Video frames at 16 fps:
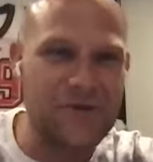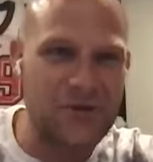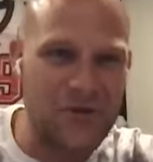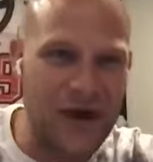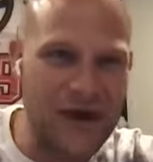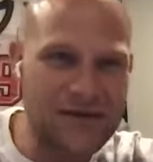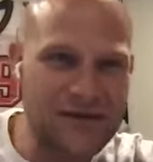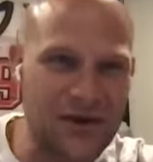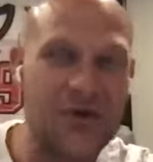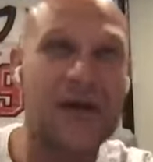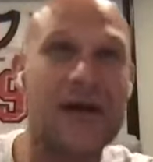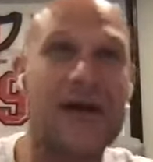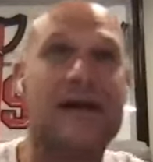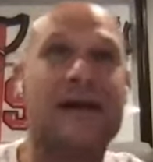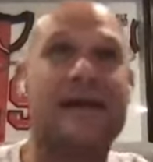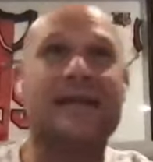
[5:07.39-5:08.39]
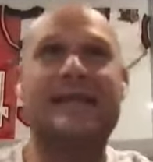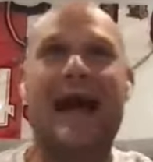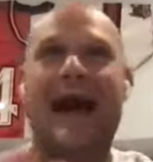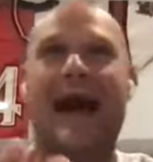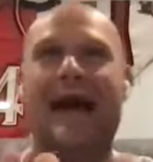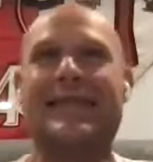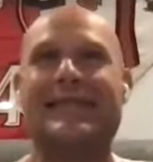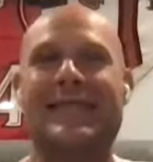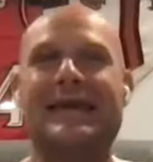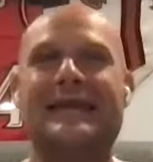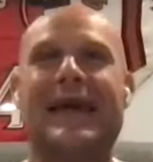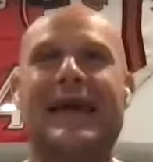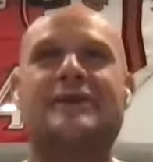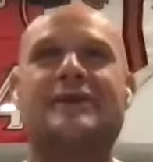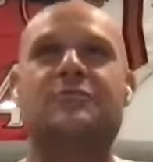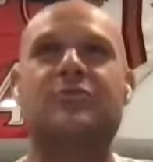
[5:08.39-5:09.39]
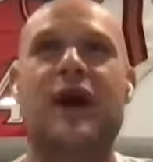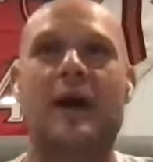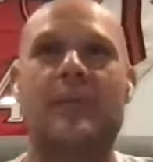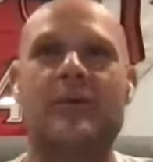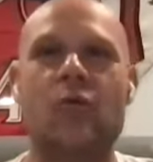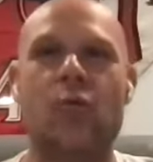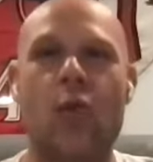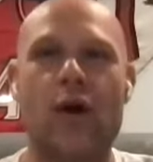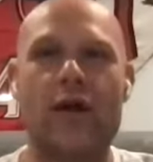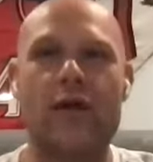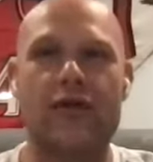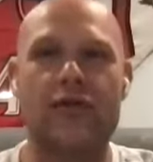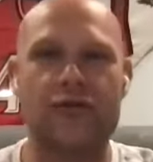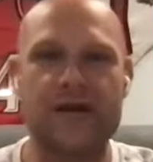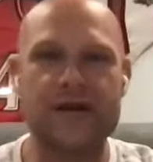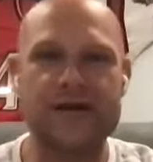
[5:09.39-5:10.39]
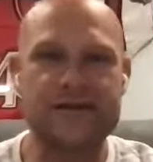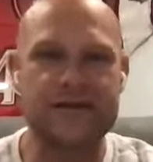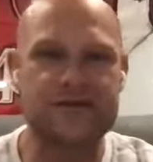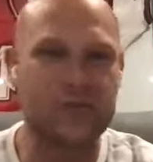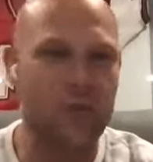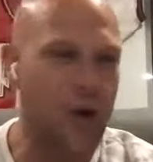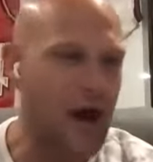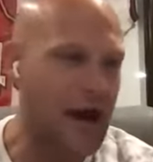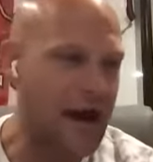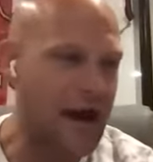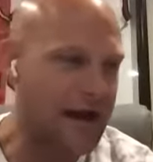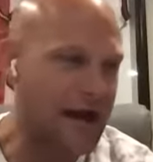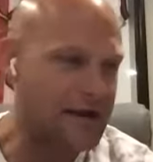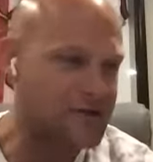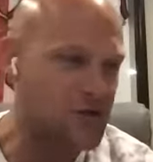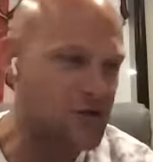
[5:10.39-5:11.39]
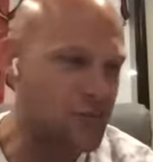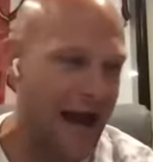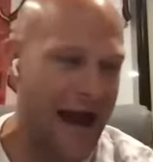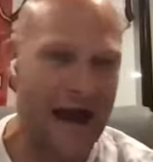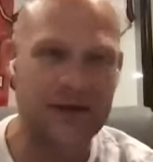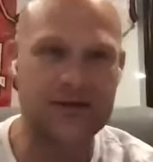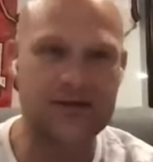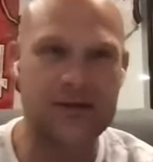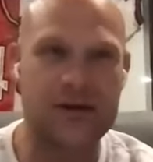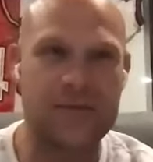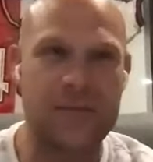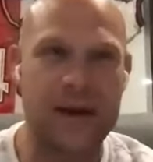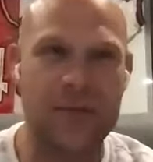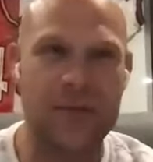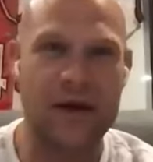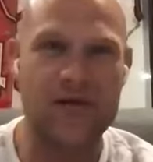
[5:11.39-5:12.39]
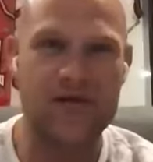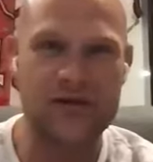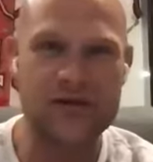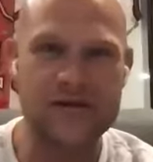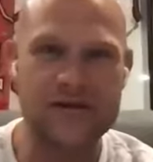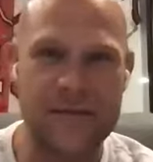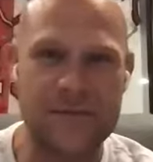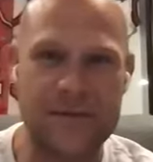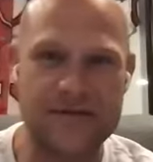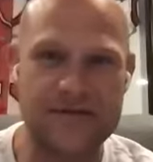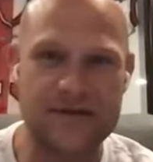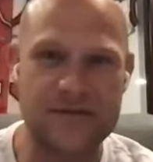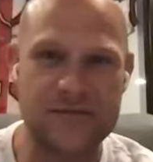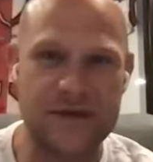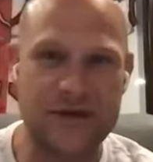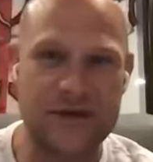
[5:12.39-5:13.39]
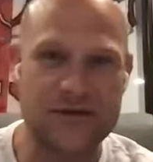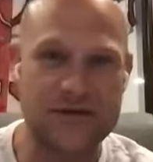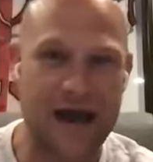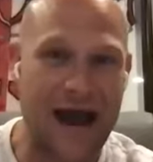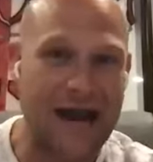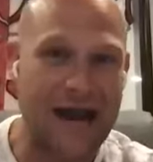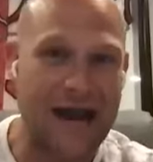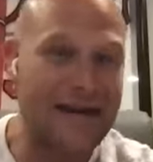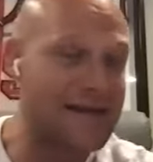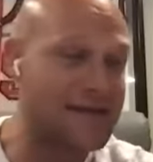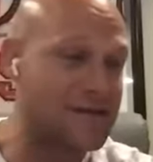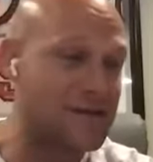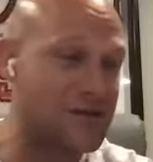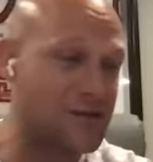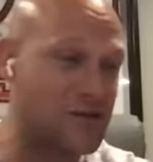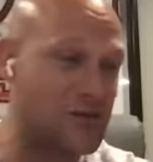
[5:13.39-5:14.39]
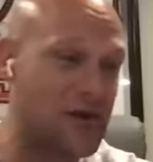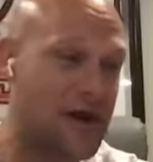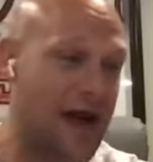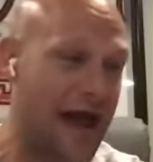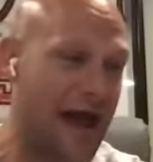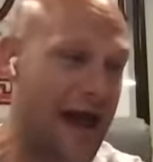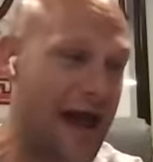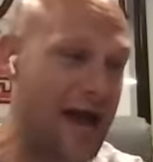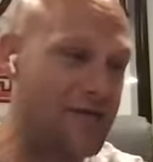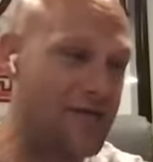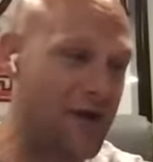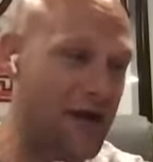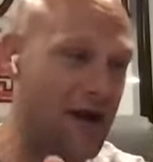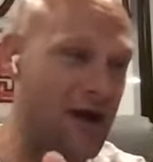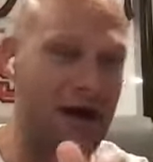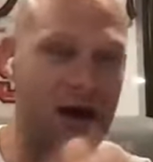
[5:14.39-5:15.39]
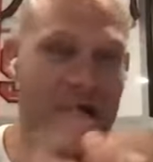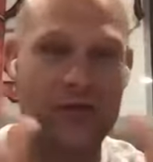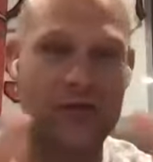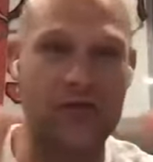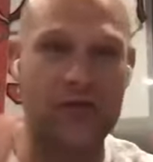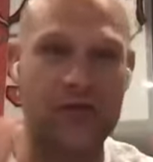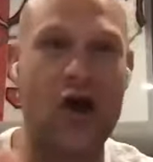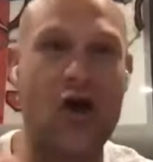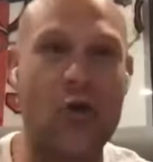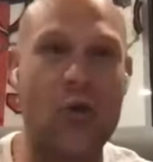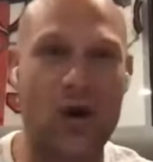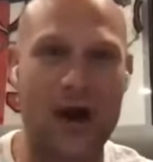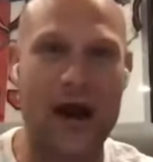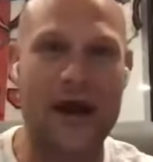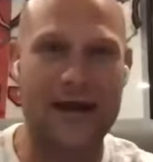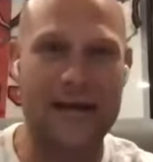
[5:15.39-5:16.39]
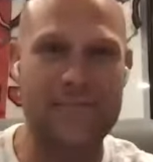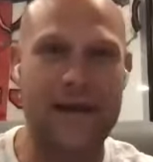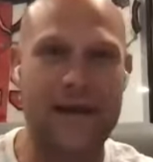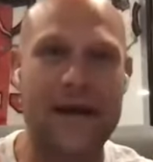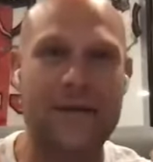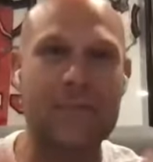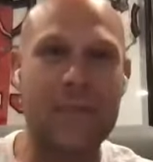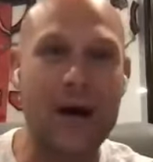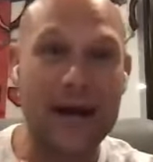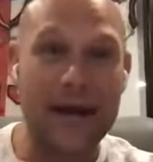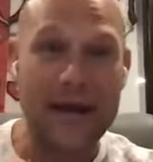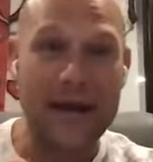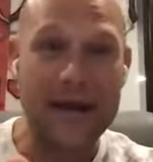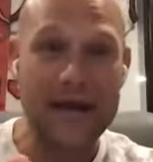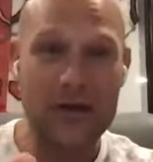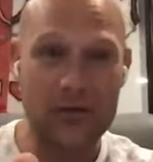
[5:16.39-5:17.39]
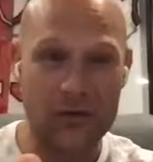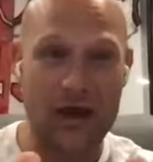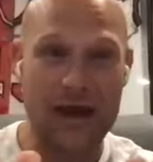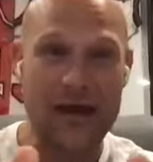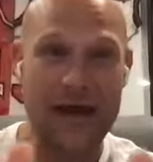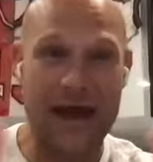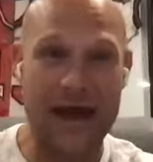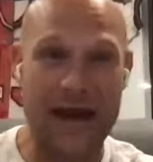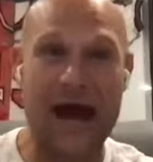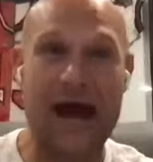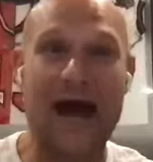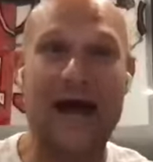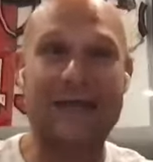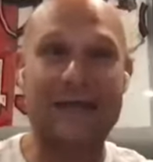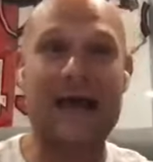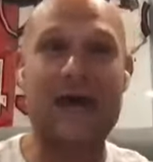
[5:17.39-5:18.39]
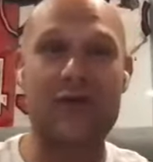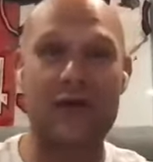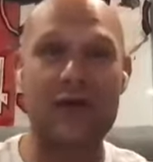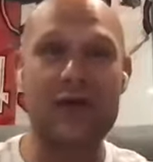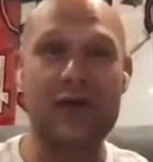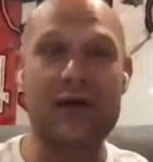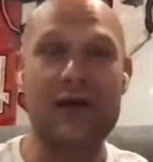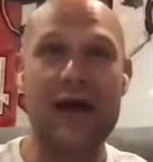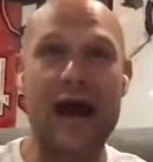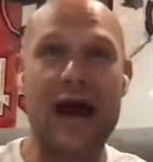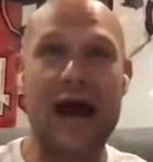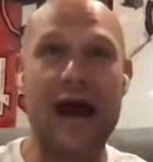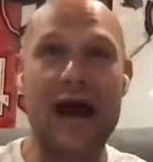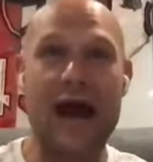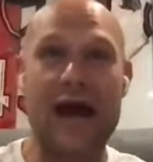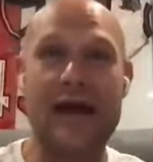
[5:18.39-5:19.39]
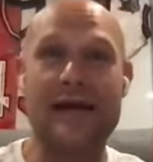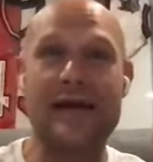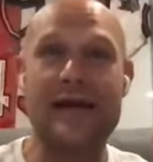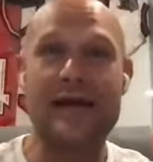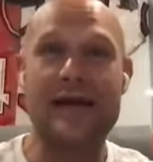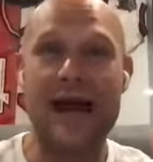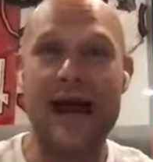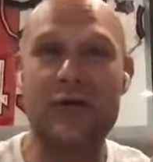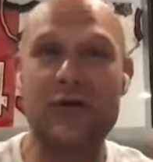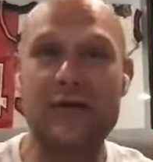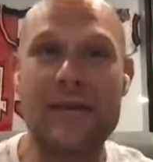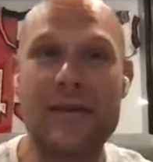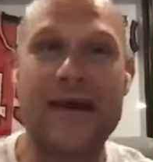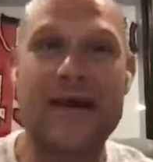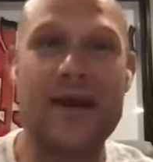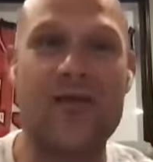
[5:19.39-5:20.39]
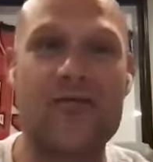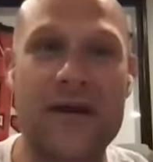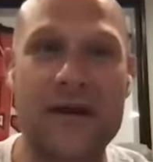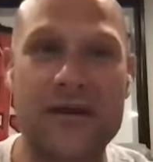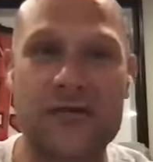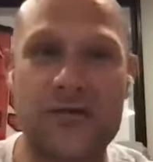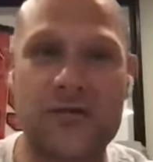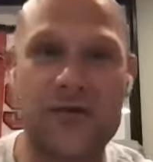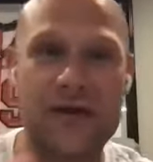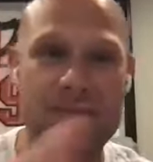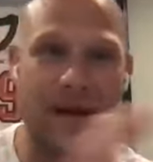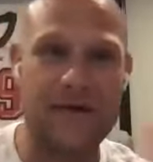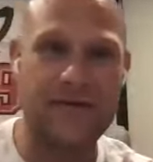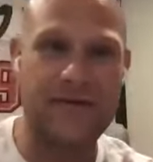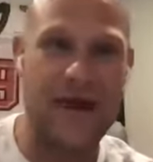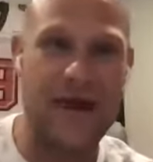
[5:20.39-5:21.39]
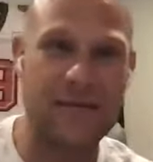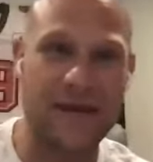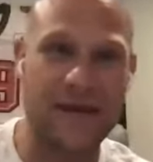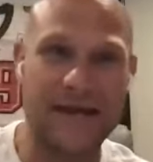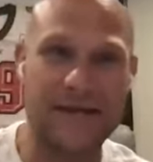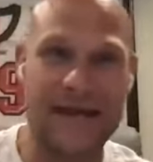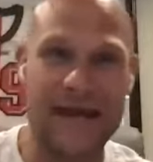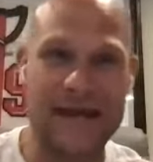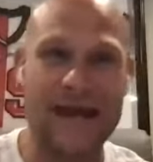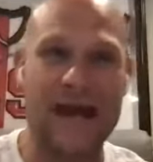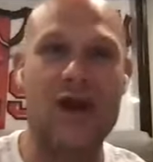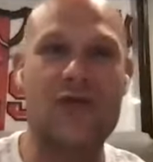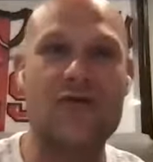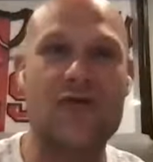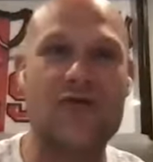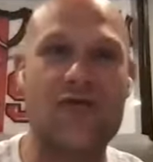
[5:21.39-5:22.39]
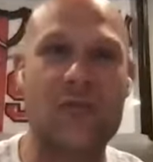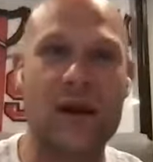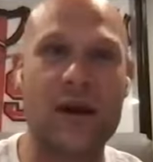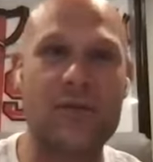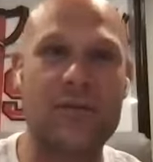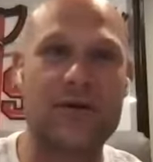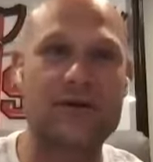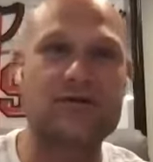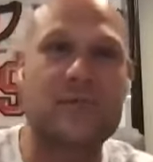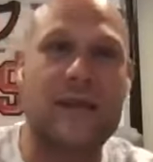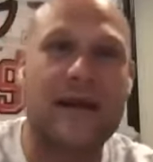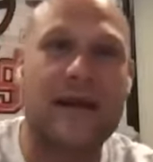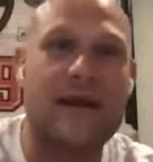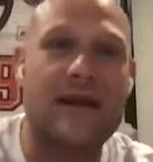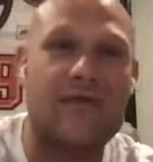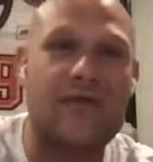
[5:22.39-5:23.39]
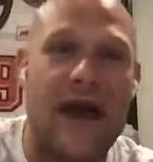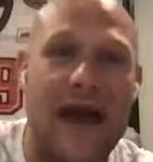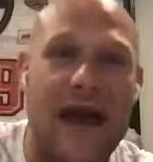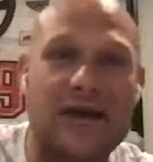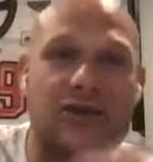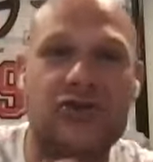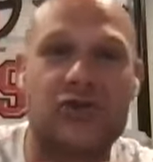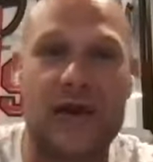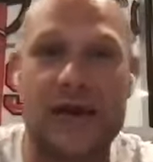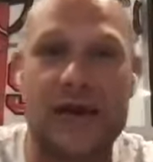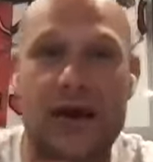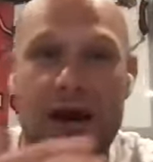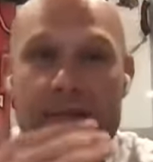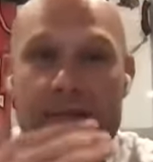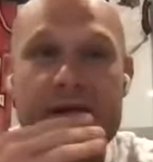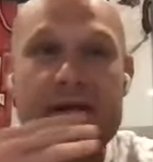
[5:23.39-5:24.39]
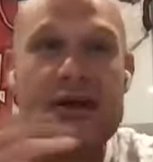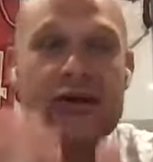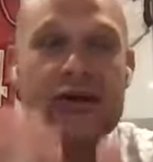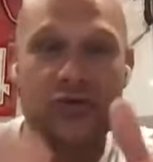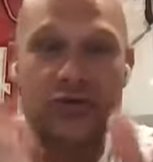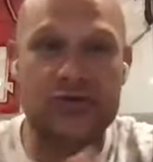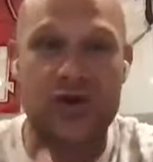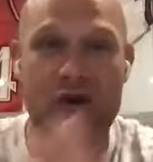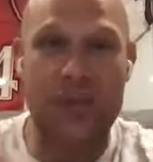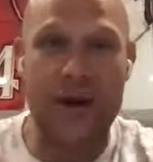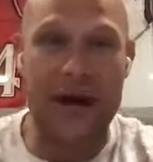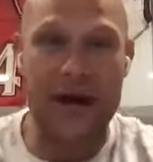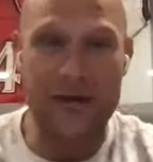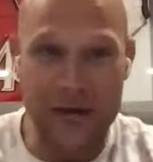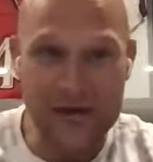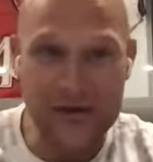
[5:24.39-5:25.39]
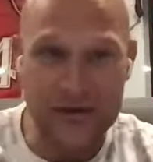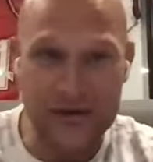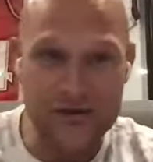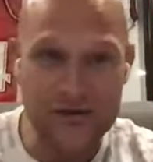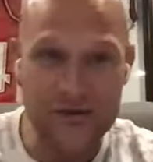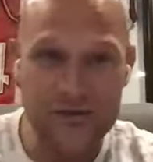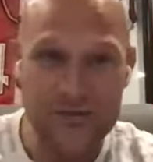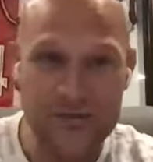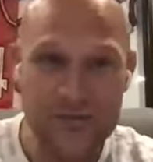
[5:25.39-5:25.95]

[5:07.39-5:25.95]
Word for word: Right. So that I think that is probably one of the reasons why I got so passionate about my real estate business because I needed to have uh, a flow where I can make money right at a high level uh, and not only make enough money to feed my family and take care of everybody, but also make enough extra income to start buying rentals.